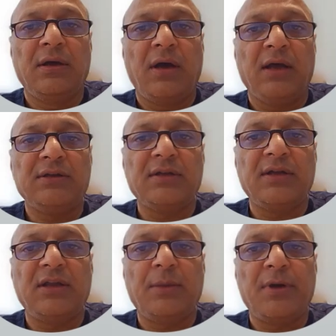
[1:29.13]
other
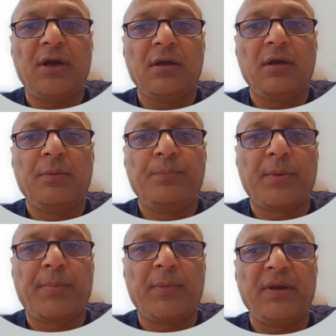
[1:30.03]
than the blood
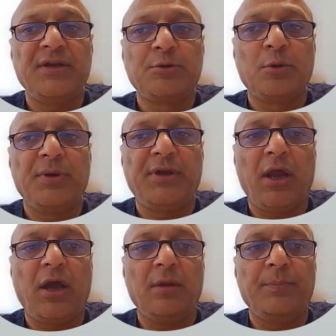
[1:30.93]
preferably should be
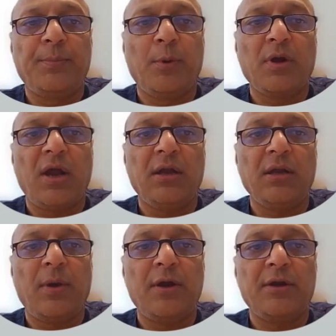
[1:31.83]
taken before
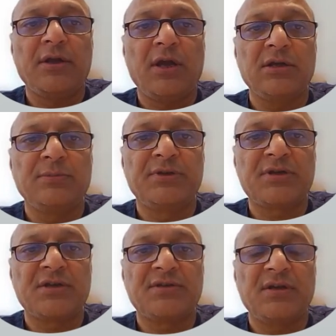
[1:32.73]
antibiotic
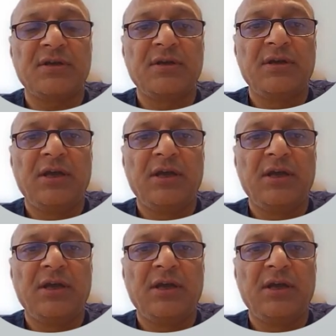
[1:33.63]
administration